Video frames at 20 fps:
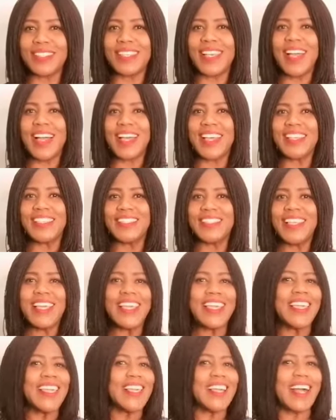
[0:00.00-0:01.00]
guys.
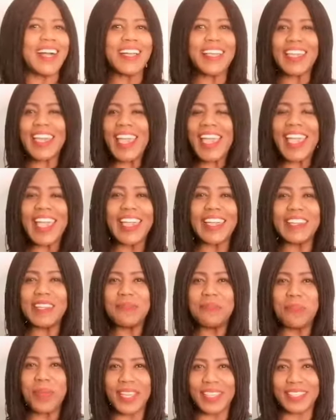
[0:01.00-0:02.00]
It can't get
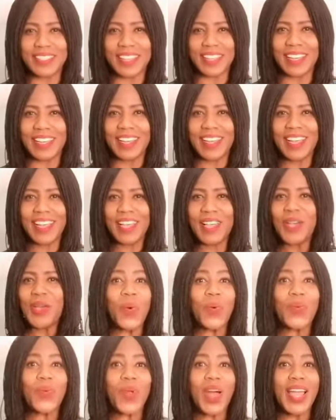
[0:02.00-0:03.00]
any better.
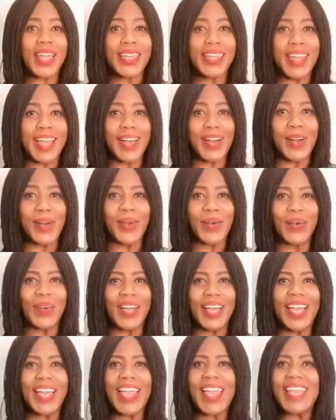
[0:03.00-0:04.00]
Go right
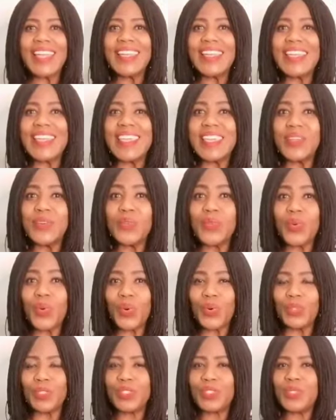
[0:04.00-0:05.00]
now and
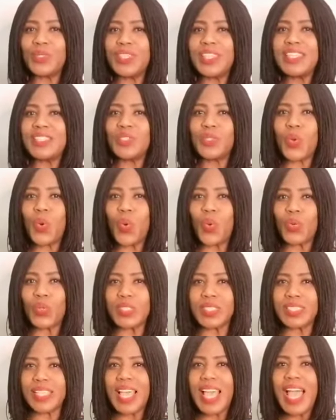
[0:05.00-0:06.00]
enroll to this
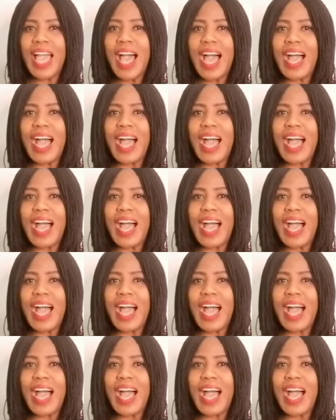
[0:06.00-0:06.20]
course